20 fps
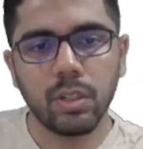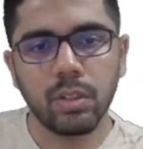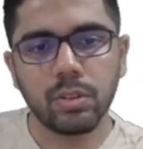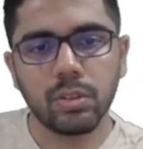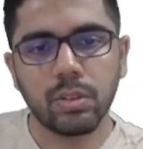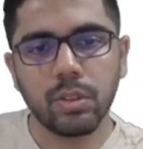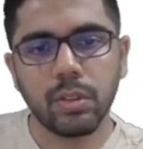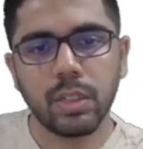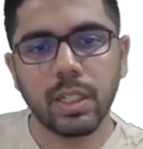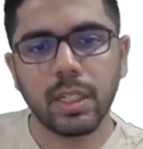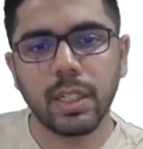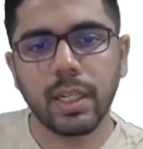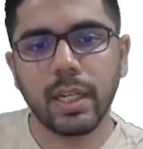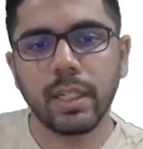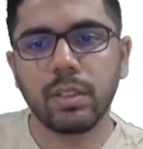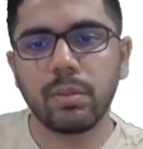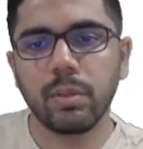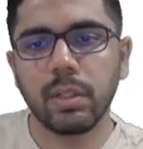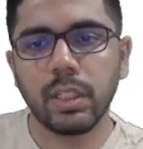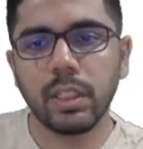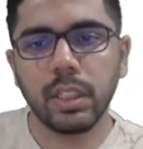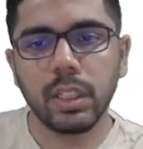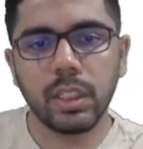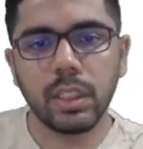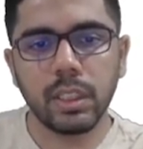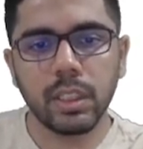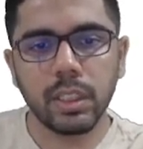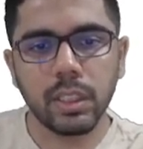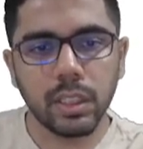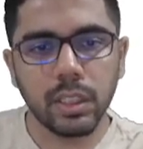So you can write
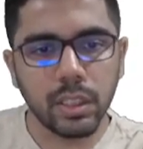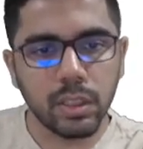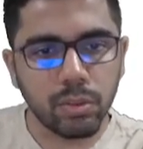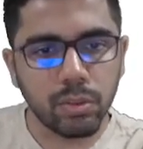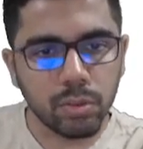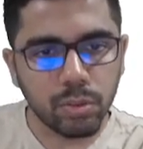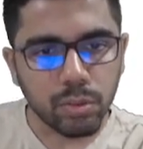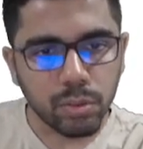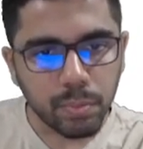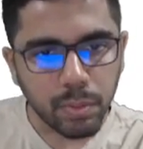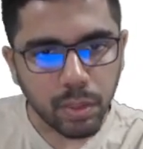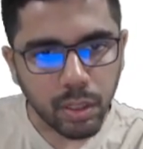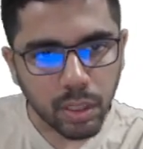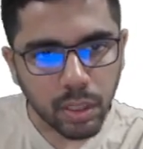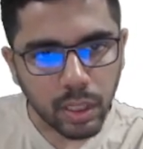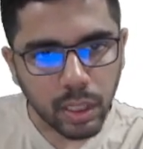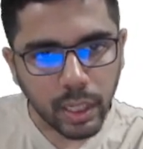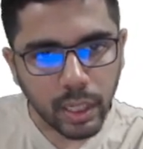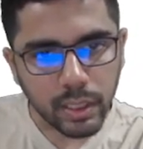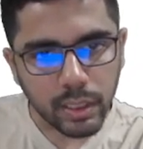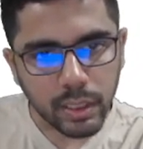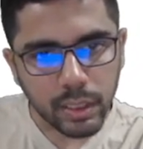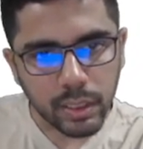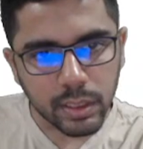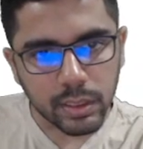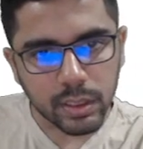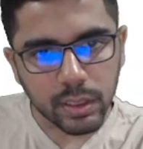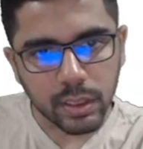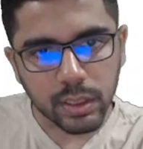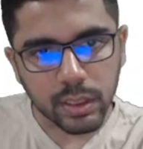23 to the power
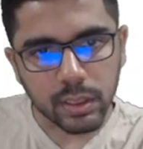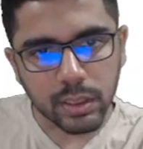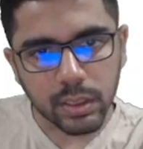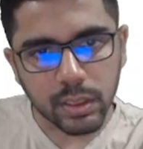96